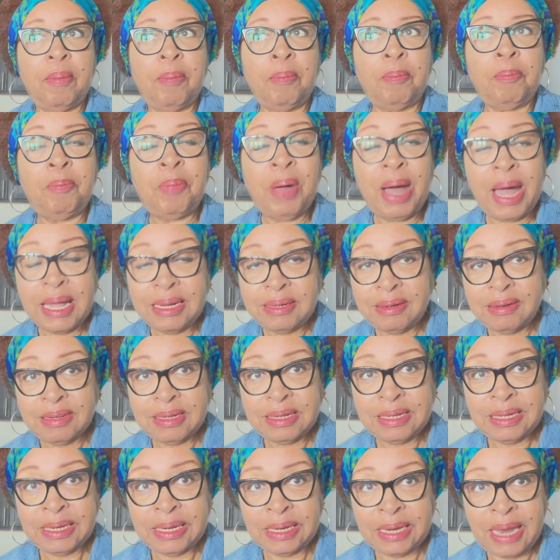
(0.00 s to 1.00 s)
But
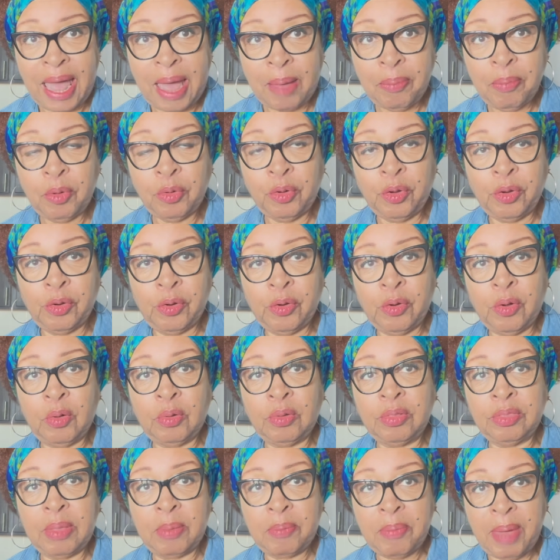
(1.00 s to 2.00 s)
Clabber
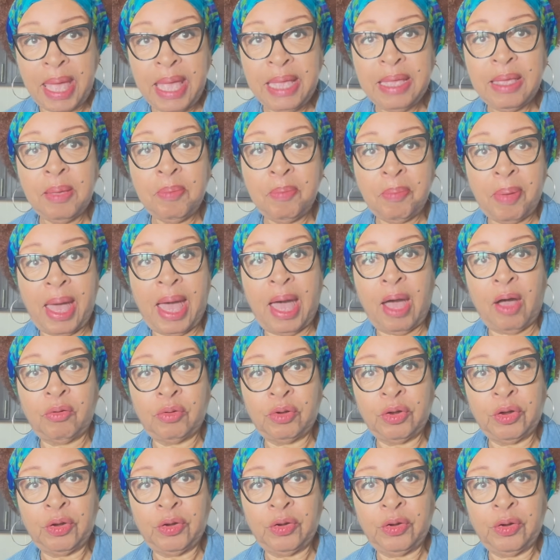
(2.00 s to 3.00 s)
Girl, the baking
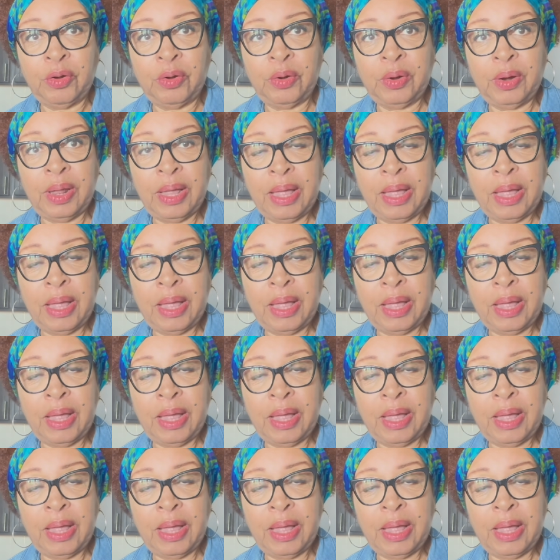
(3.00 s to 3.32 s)
powder,